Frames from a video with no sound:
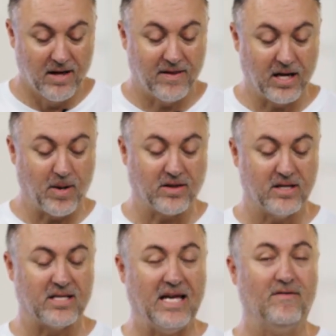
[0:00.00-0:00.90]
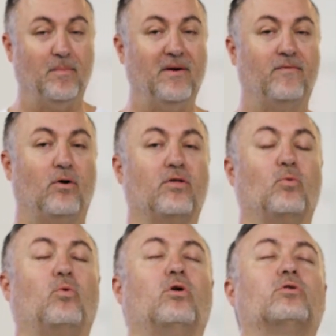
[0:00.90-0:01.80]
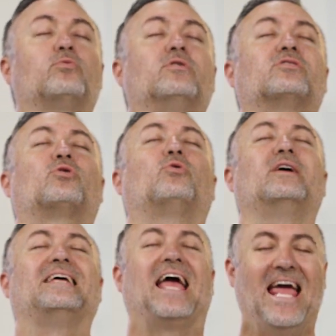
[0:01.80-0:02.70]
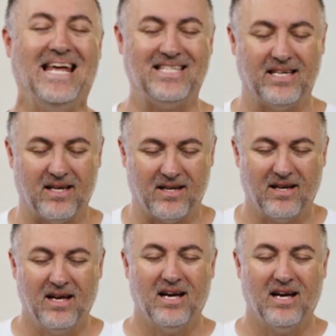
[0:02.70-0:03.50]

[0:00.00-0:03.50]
Think about this. Even before the world was created,